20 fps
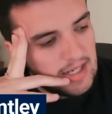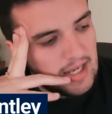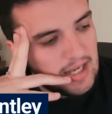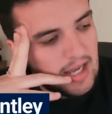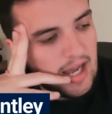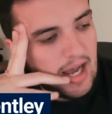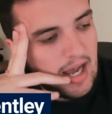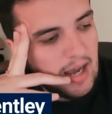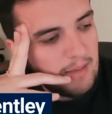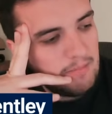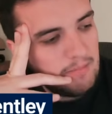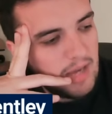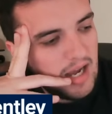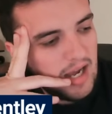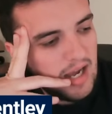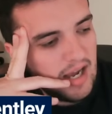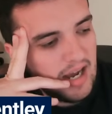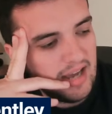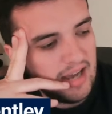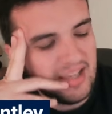I
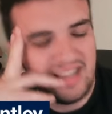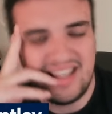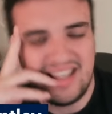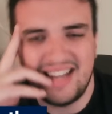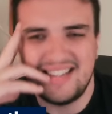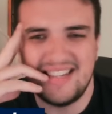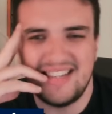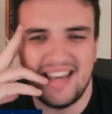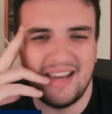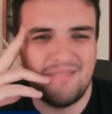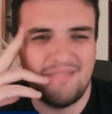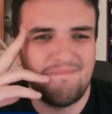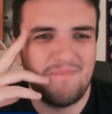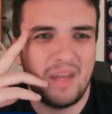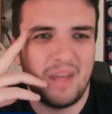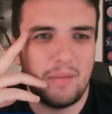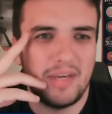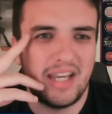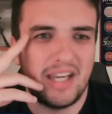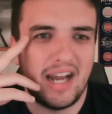think that's it.
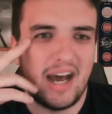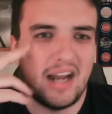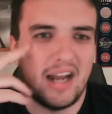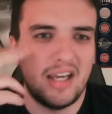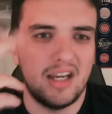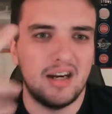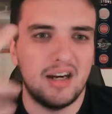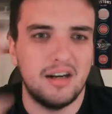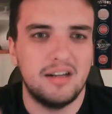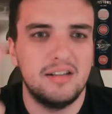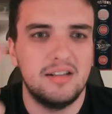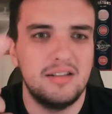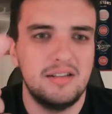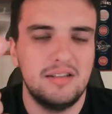I'm going to get out of here.